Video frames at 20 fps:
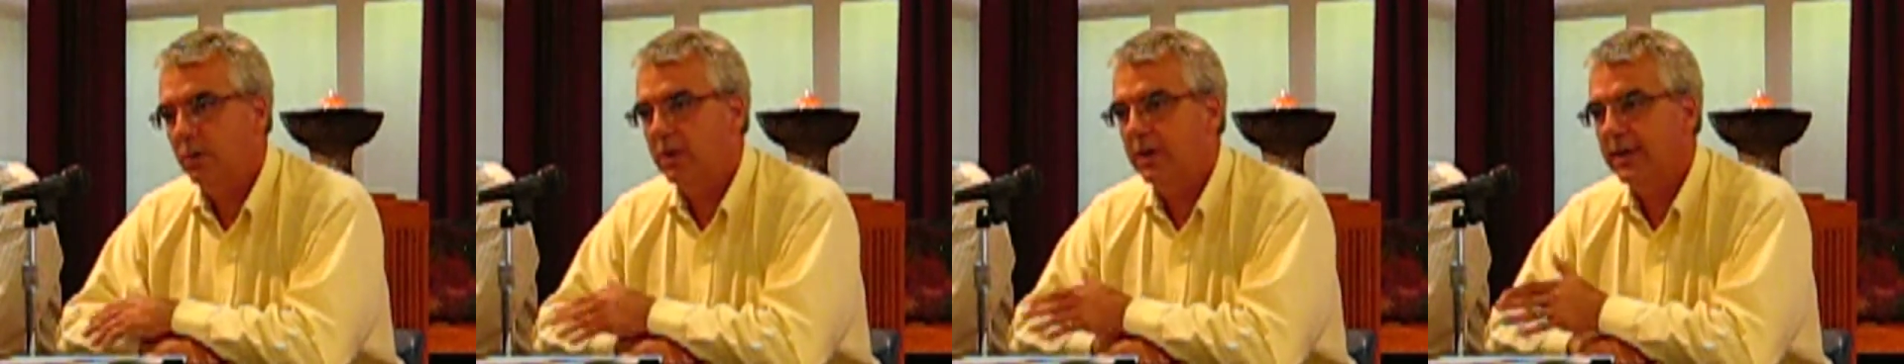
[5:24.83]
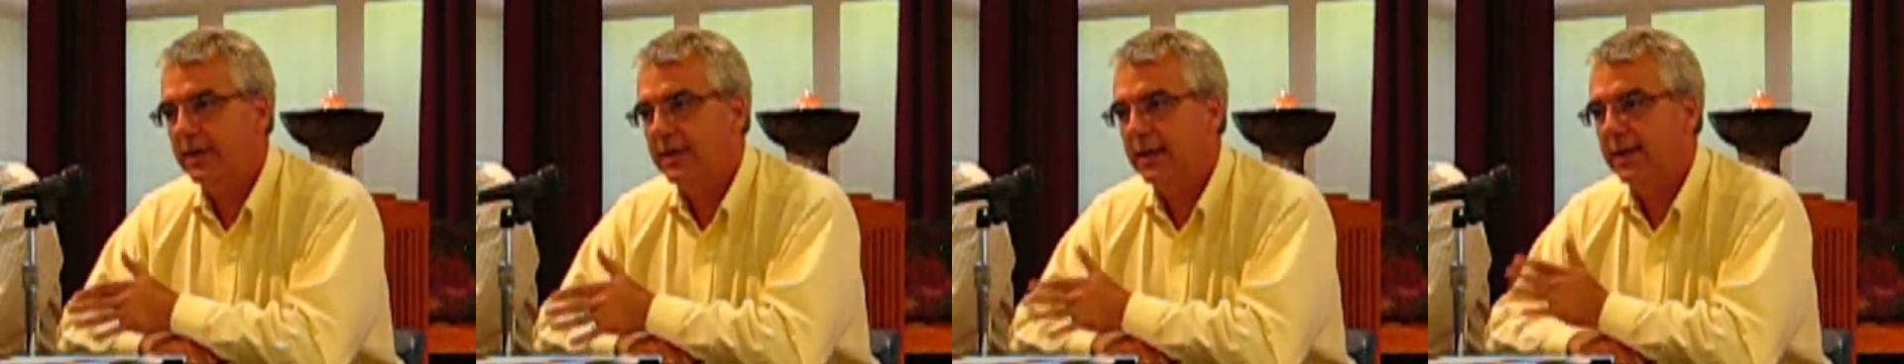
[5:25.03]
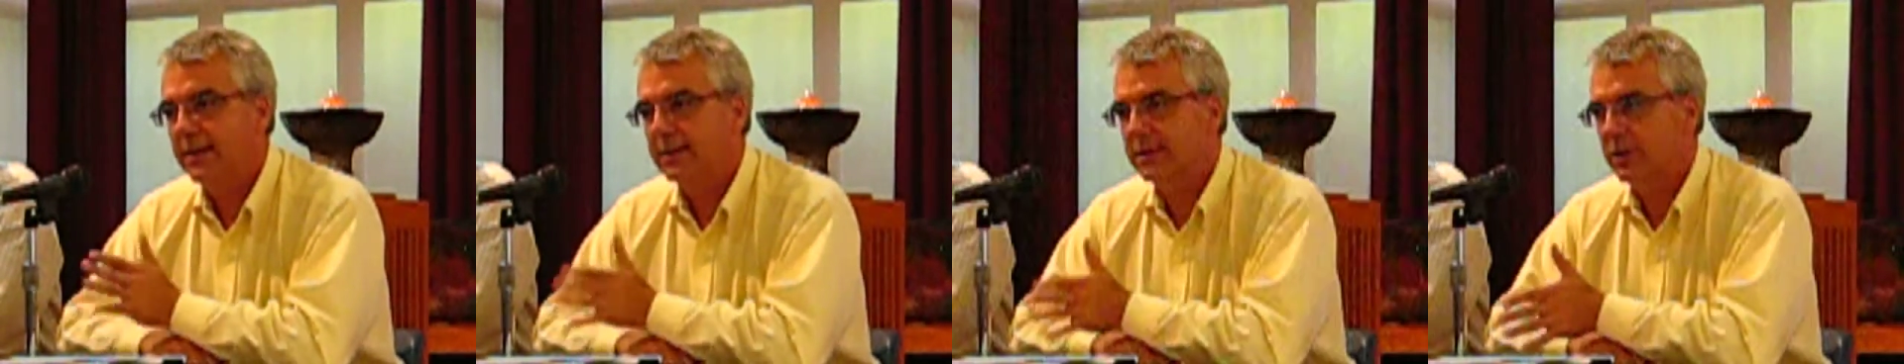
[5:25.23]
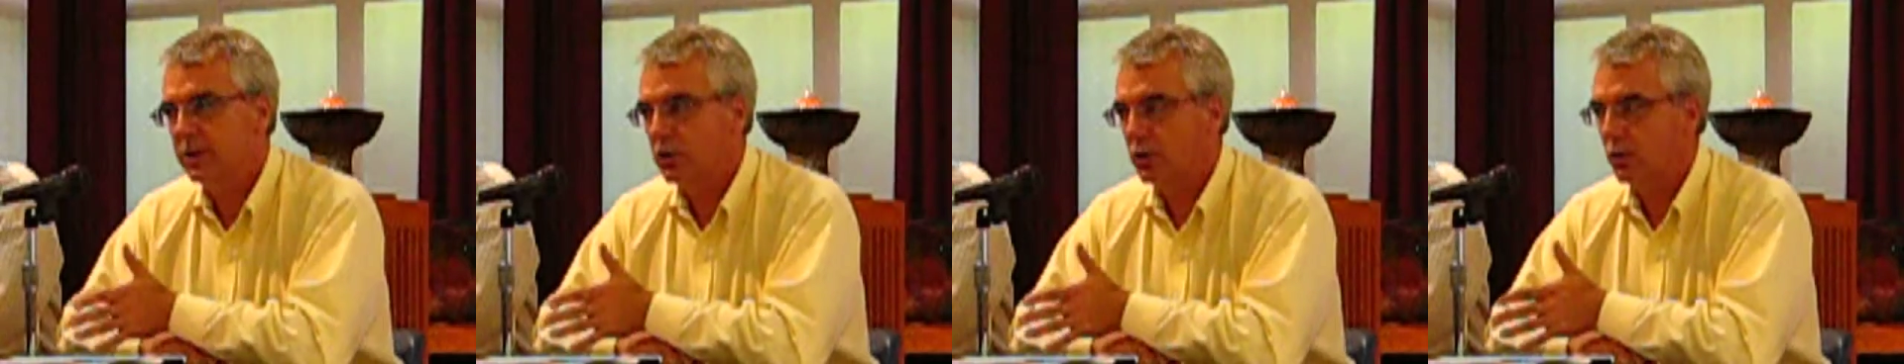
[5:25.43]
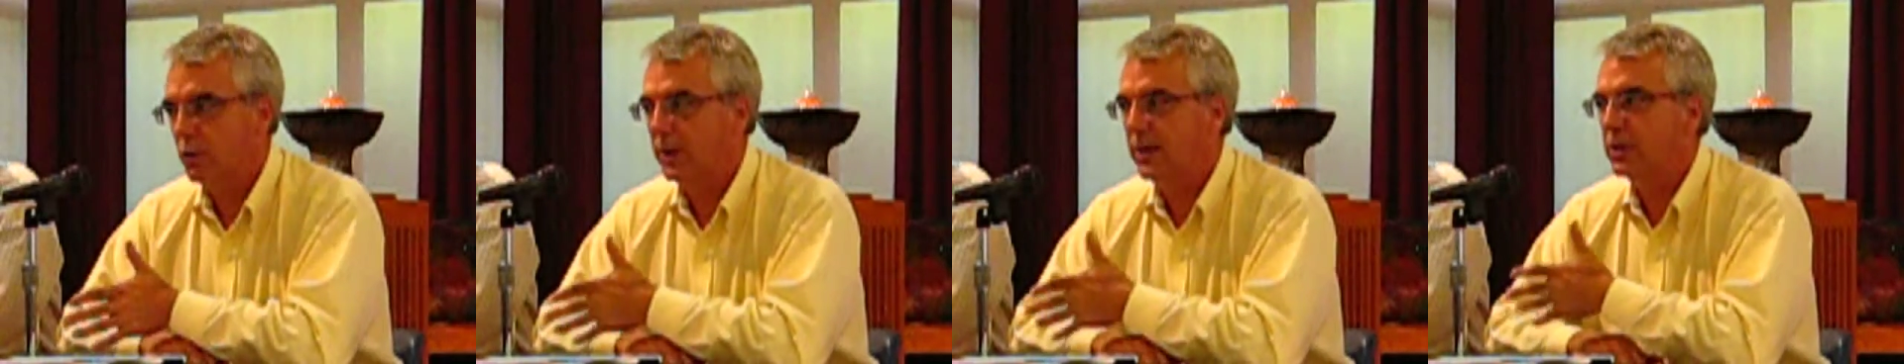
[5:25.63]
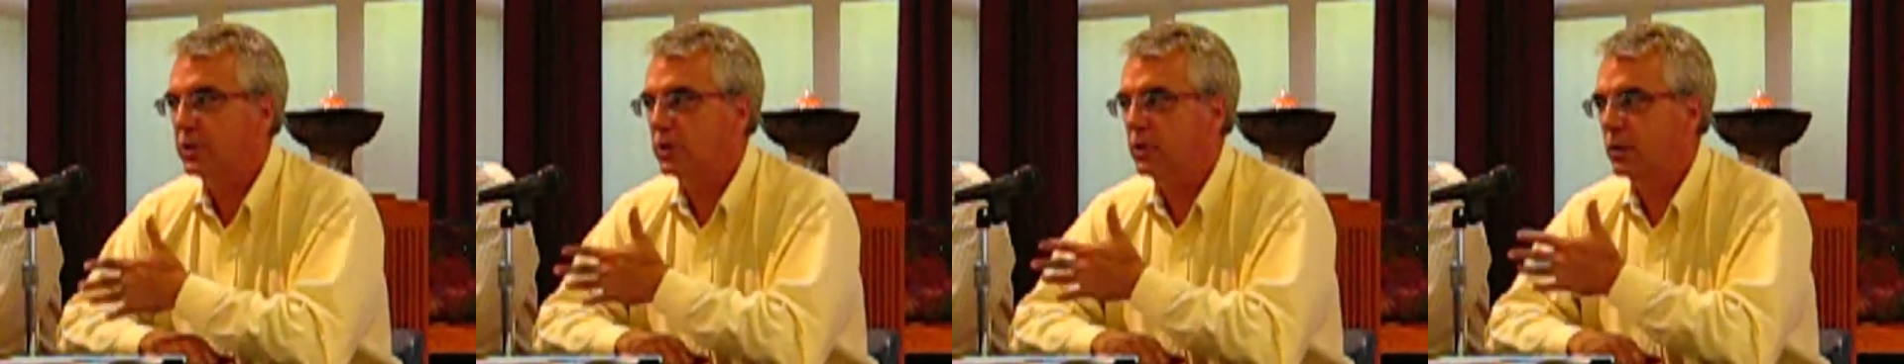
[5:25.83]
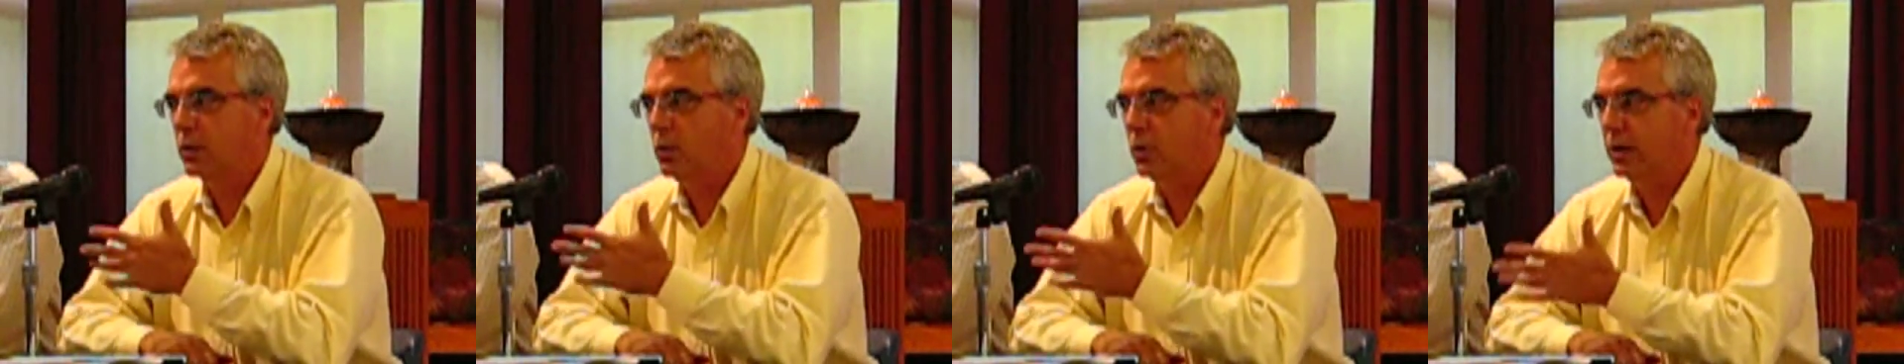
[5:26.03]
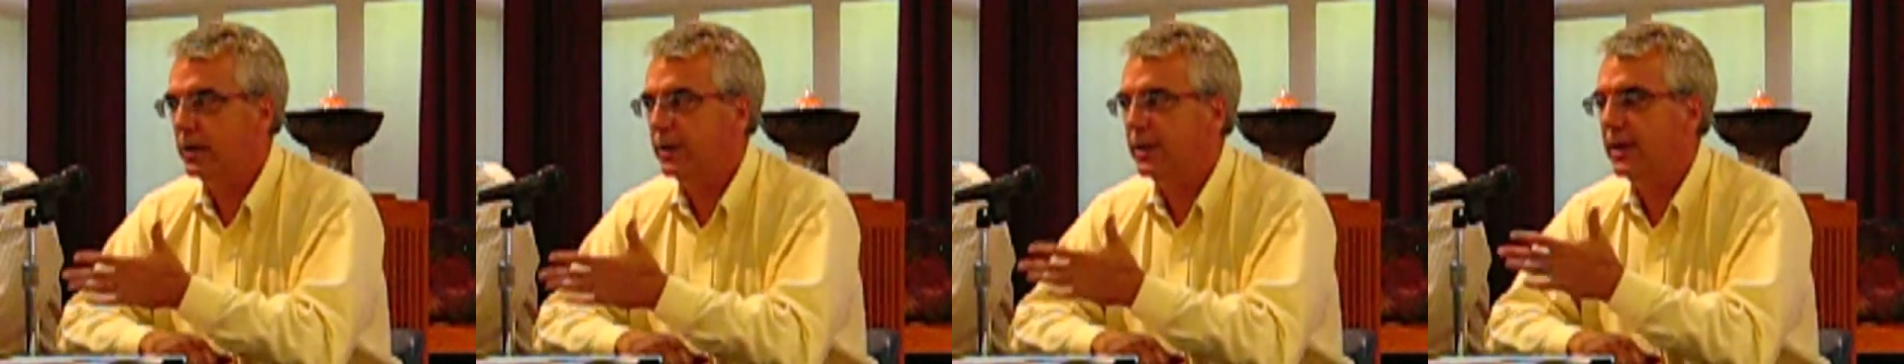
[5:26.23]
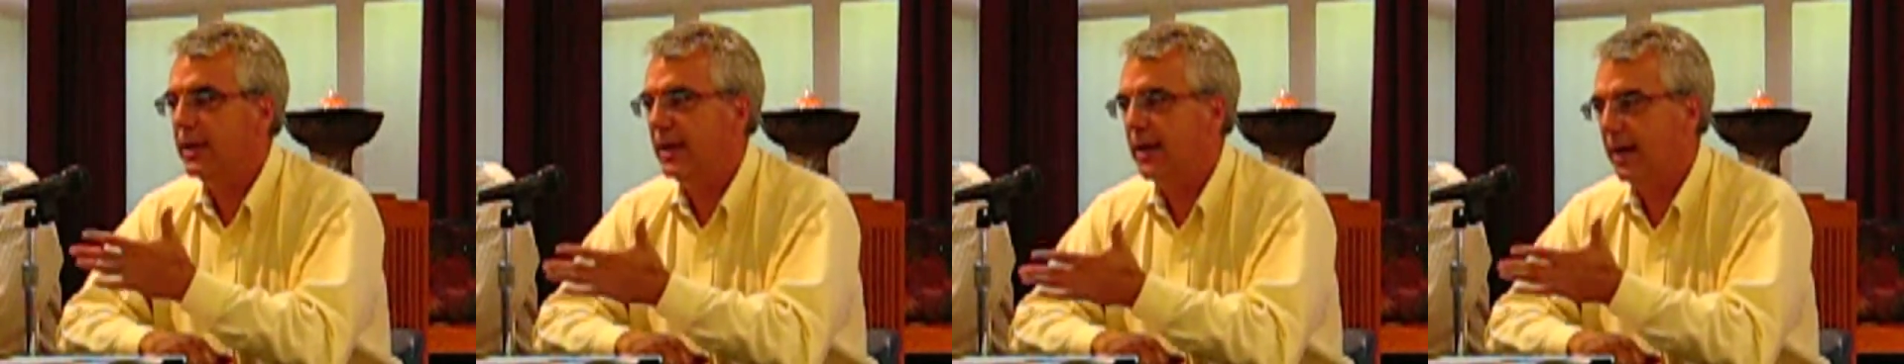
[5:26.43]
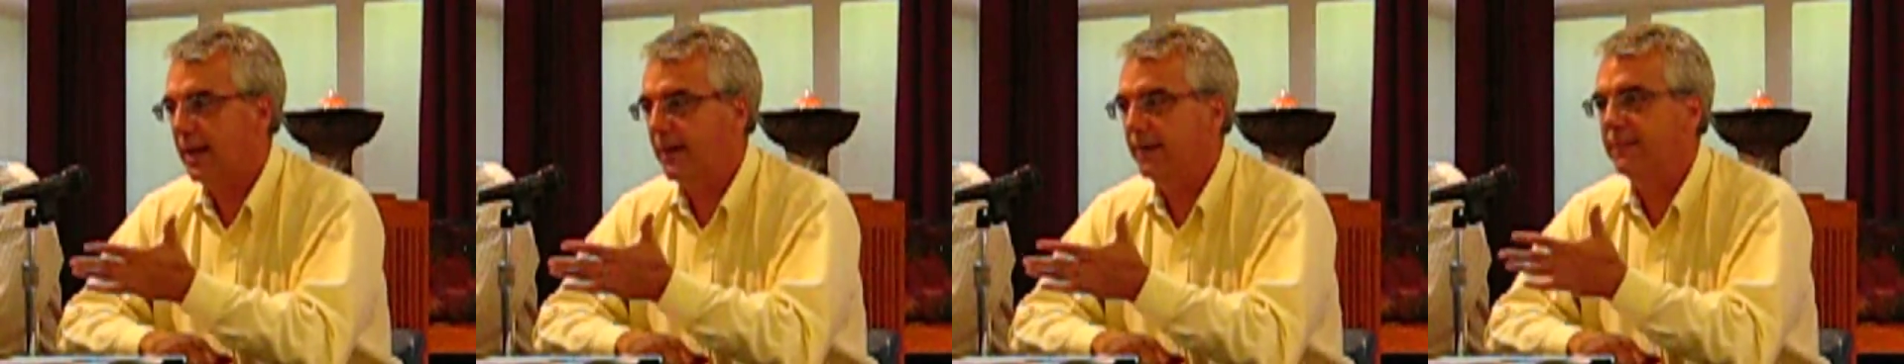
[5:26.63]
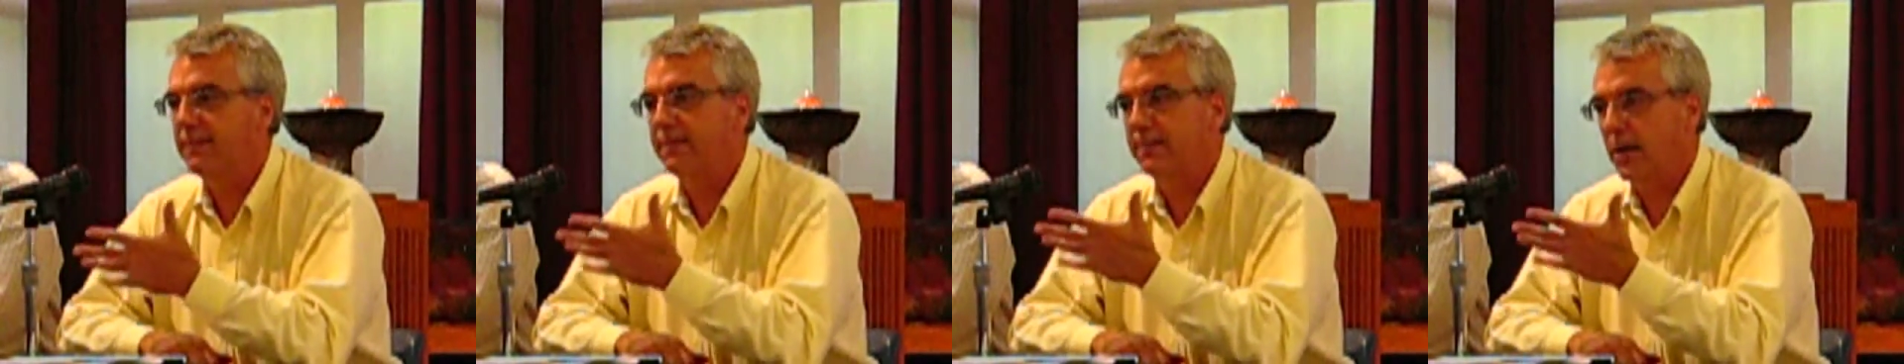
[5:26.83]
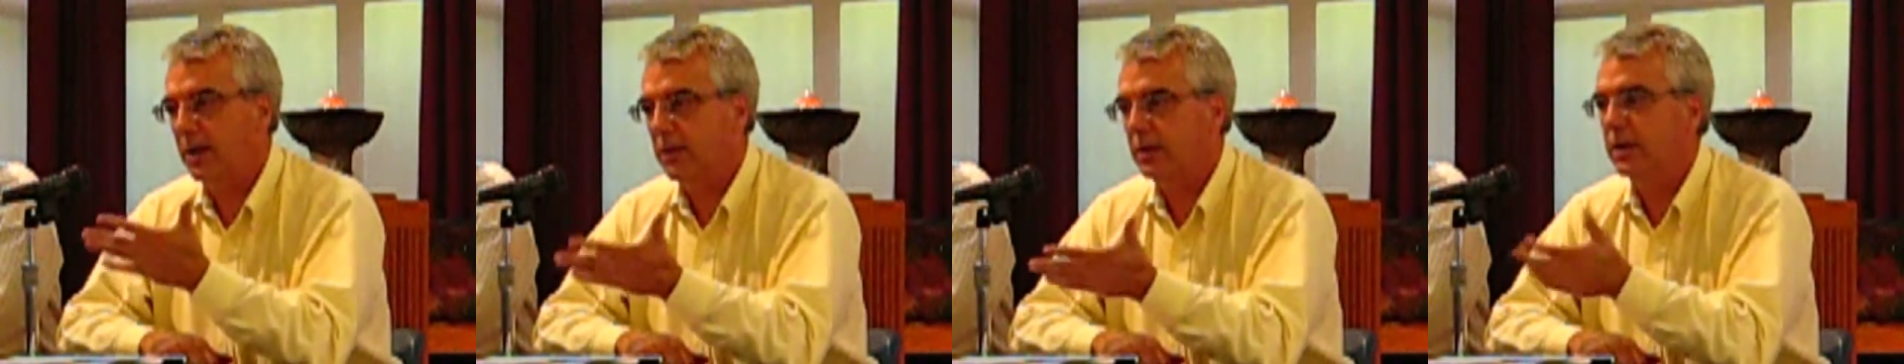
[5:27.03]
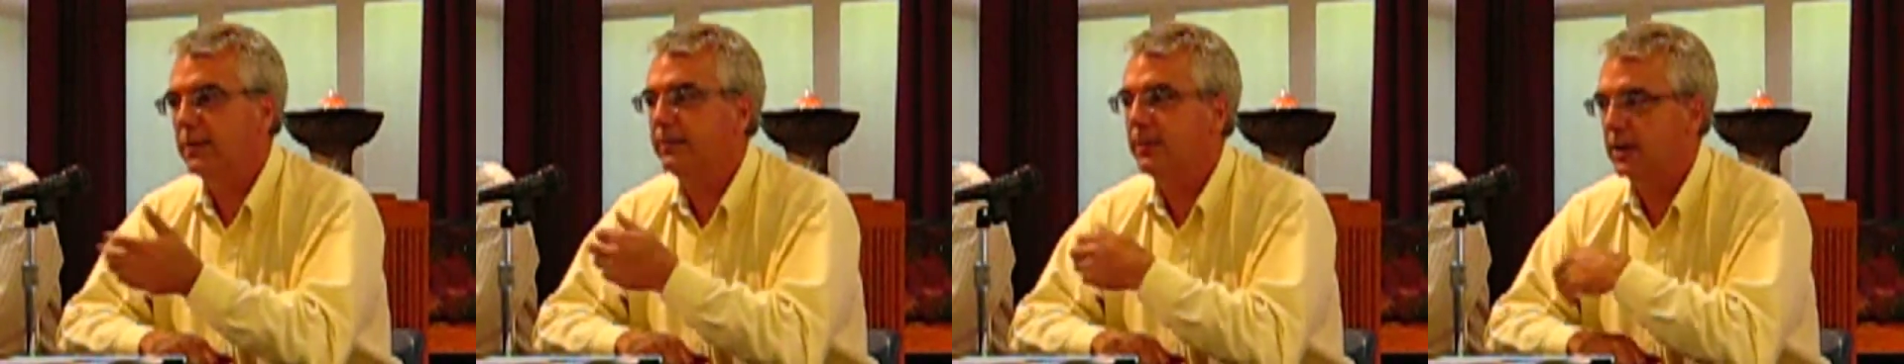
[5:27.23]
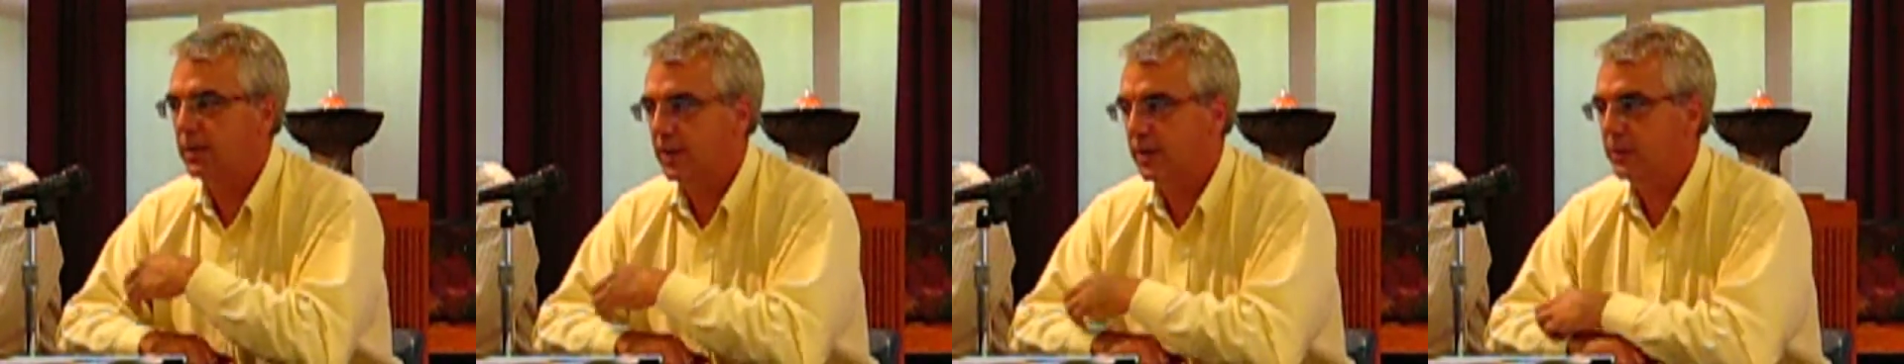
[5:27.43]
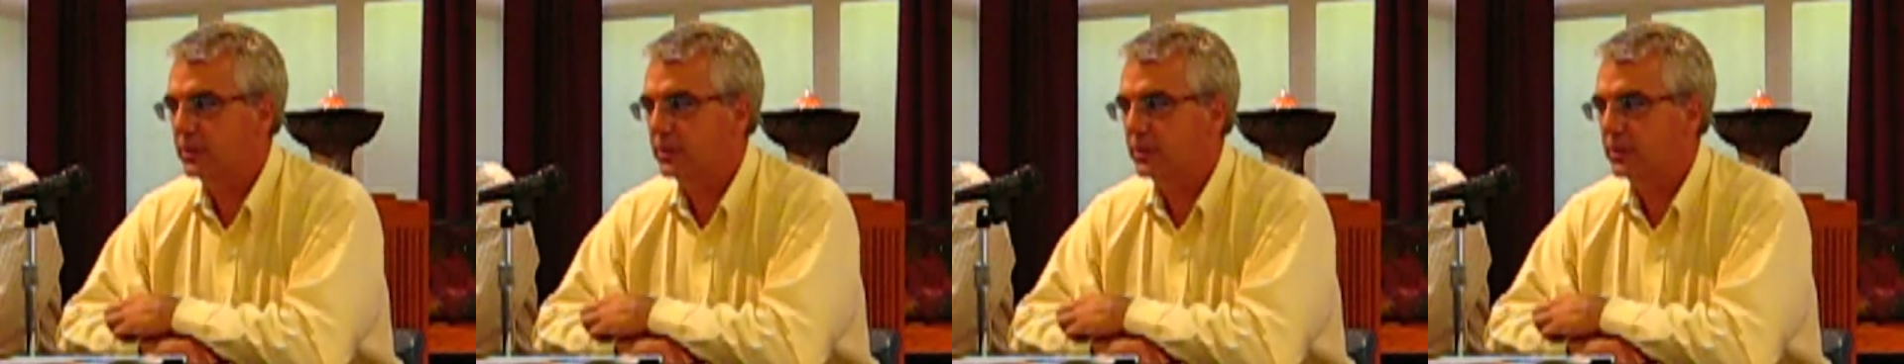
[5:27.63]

are in that situation where they are living on